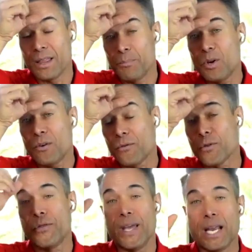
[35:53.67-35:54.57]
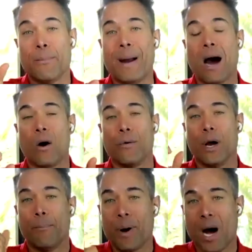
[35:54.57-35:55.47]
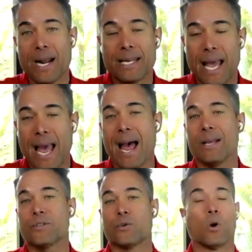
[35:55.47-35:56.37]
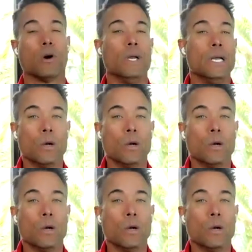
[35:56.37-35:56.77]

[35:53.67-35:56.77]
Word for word: The beautiful thing about a podcast or